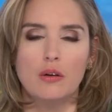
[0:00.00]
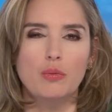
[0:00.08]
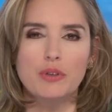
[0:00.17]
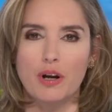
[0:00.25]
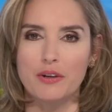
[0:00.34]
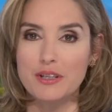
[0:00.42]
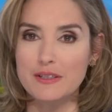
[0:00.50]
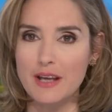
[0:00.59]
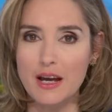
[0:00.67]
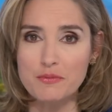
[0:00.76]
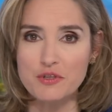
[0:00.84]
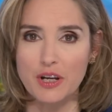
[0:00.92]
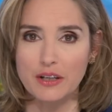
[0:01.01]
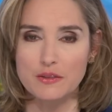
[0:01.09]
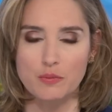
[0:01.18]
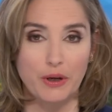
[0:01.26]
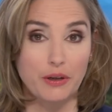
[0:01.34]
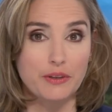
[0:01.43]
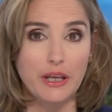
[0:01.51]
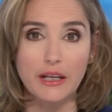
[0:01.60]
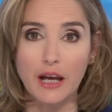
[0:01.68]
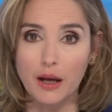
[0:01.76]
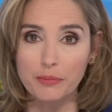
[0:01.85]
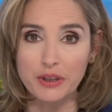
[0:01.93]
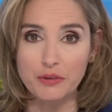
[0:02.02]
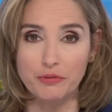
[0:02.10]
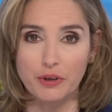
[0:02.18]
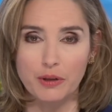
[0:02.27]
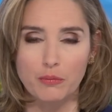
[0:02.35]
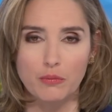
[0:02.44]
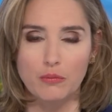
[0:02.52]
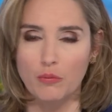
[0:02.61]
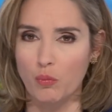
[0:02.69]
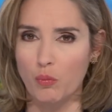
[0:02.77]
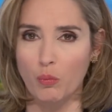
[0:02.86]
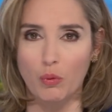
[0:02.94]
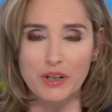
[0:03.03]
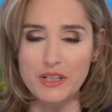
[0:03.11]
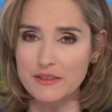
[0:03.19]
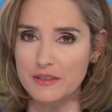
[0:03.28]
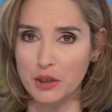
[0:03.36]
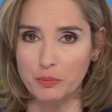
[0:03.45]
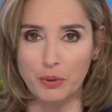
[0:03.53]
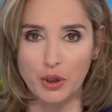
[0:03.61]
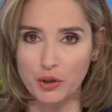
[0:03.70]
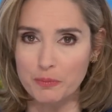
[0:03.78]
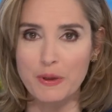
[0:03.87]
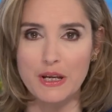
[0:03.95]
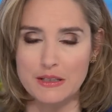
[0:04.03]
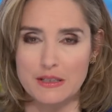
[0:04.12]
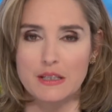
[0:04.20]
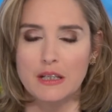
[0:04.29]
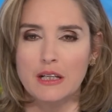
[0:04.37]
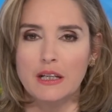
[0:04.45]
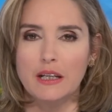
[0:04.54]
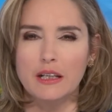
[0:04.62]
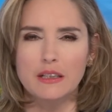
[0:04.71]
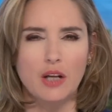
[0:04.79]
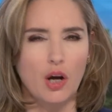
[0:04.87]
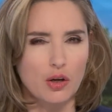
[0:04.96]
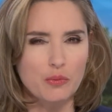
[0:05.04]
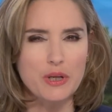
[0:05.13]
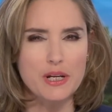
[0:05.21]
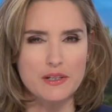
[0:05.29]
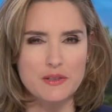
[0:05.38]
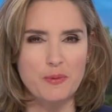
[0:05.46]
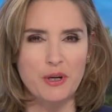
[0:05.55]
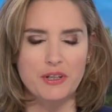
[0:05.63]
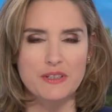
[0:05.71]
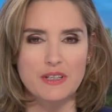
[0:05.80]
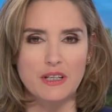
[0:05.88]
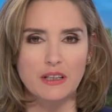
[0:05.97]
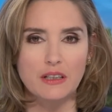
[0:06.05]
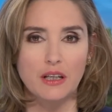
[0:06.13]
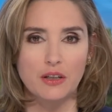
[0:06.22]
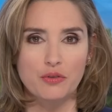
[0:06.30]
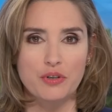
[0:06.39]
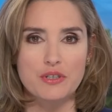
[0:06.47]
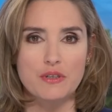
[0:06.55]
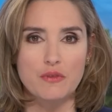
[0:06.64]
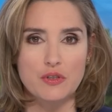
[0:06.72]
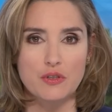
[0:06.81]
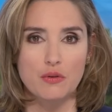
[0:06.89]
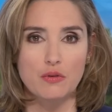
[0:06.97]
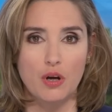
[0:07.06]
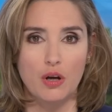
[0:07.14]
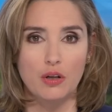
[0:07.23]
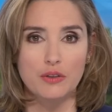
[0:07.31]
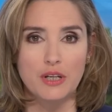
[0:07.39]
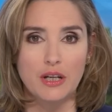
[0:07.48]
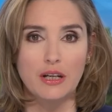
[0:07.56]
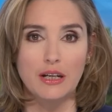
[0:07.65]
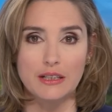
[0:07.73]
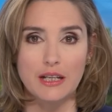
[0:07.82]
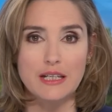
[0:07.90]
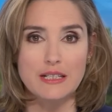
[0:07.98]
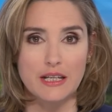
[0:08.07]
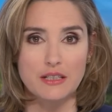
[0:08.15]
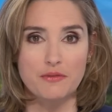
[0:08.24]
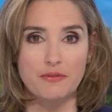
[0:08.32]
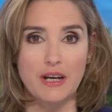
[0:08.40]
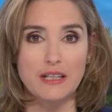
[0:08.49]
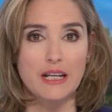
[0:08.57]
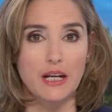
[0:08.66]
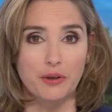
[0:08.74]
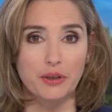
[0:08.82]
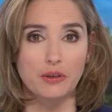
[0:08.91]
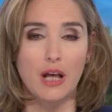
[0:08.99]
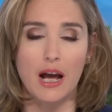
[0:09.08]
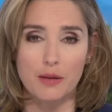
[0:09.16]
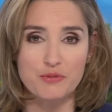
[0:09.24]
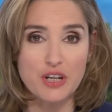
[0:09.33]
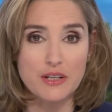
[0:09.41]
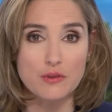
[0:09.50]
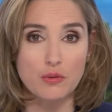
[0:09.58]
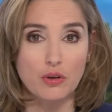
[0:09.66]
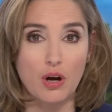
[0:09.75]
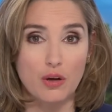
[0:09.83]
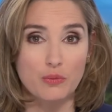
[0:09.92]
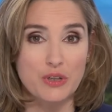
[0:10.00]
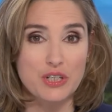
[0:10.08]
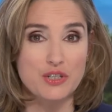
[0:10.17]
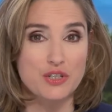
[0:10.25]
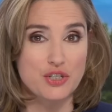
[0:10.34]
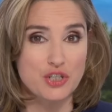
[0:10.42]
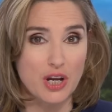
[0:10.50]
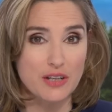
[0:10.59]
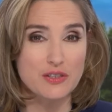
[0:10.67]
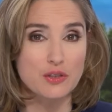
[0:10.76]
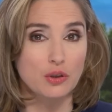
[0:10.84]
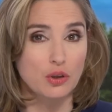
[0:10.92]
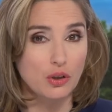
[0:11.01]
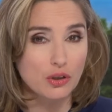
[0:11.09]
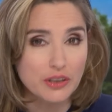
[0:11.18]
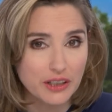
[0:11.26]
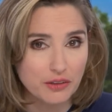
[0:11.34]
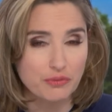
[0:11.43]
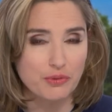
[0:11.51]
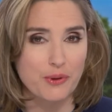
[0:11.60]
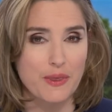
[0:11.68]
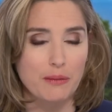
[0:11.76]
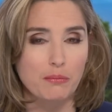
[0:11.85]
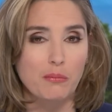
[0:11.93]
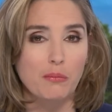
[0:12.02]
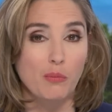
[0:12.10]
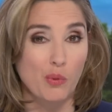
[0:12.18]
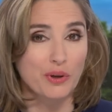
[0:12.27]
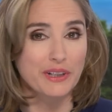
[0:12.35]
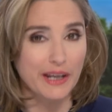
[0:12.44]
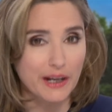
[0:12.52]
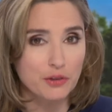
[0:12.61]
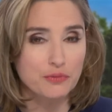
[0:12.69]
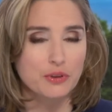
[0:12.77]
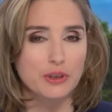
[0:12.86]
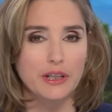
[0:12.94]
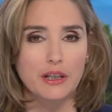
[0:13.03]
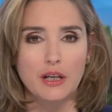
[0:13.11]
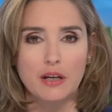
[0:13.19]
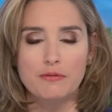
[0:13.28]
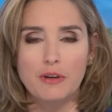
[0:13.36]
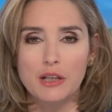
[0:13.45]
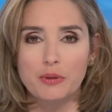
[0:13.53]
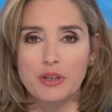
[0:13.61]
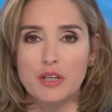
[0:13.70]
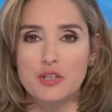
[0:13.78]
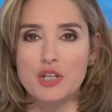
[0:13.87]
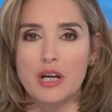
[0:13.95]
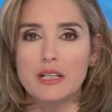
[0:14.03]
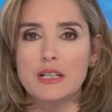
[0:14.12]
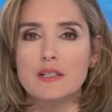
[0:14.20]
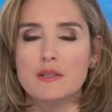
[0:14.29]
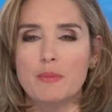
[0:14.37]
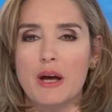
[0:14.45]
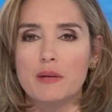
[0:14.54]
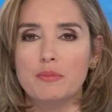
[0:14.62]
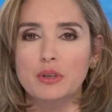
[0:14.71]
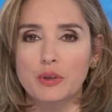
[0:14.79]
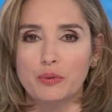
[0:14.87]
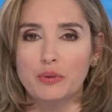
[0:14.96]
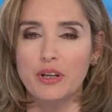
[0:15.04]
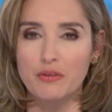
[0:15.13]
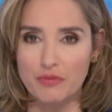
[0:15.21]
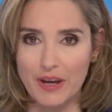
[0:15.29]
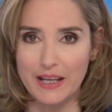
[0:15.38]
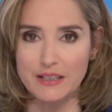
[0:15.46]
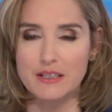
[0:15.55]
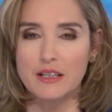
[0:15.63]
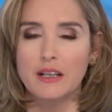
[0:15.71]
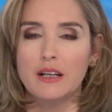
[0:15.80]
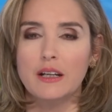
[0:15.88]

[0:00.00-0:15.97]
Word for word: What are these objects? Where are they coming from? What is their purpose? And are we experiencing an increase of the so called unidentified aerial objects, or are we just looking for them more carefully following the Chinese spy balloon event?